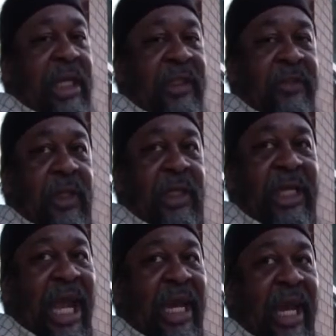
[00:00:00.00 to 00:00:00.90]
he's a
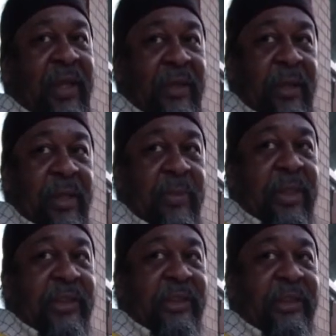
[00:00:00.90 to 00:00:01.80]
Gadite
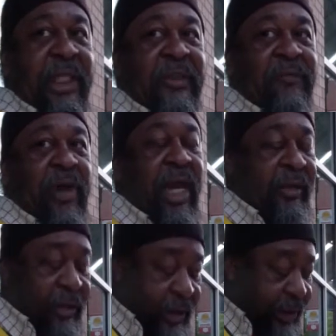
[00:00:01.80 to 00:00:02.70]
because he says
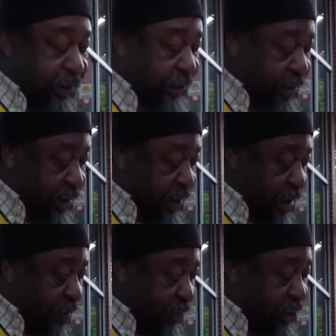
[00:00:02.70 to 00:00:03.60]
father is,
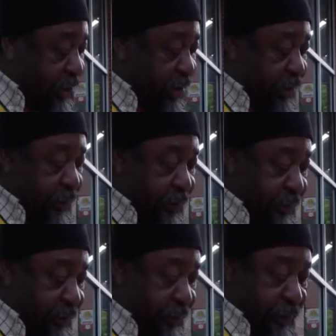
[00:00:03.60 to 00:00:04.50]
and I'm gonna show you.
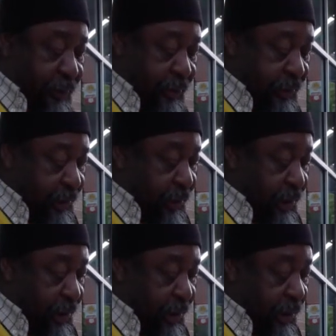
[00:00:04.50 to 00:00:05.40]

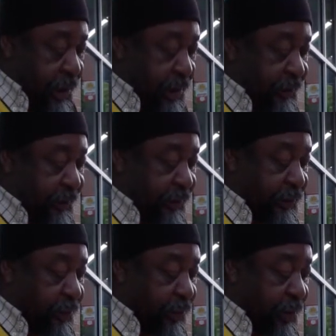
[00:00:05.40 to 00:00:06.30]
Uh, this is
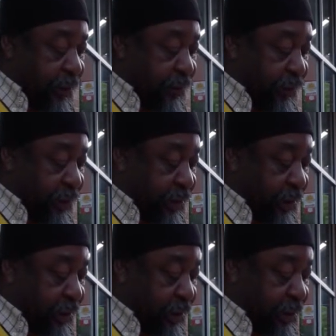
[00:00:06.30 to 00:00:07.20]
the book of
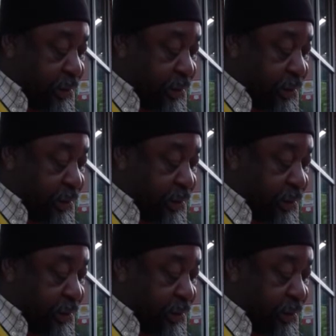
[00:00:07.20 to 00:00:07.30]
uh,